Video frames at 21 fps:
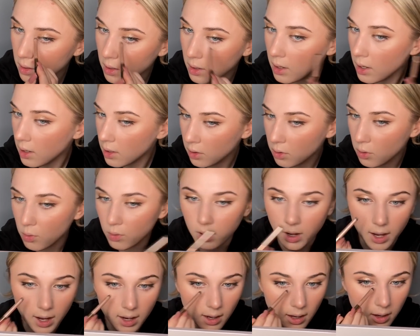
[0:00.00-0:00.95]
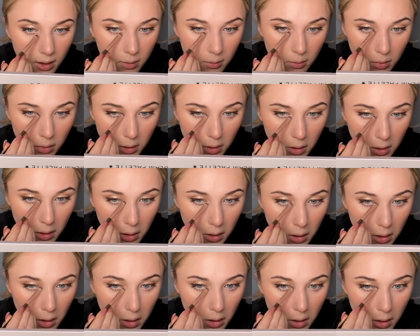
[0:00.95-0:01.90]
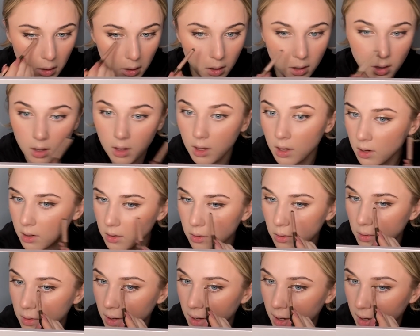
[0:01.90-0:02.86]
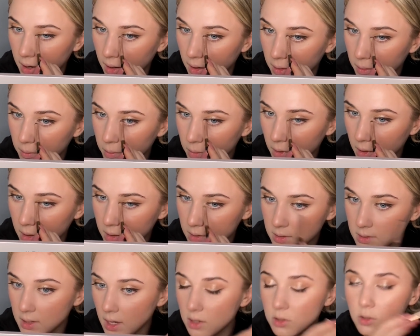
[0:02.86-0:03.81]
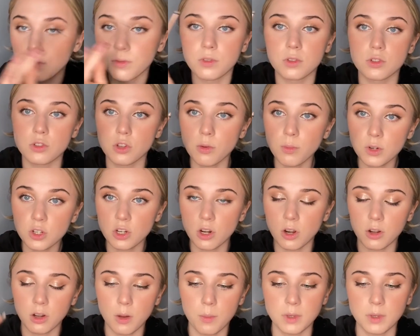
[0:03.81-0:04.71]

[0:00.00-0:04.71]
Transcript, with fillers: inner corner highlight, inner corner highlight. It stays on for so much longer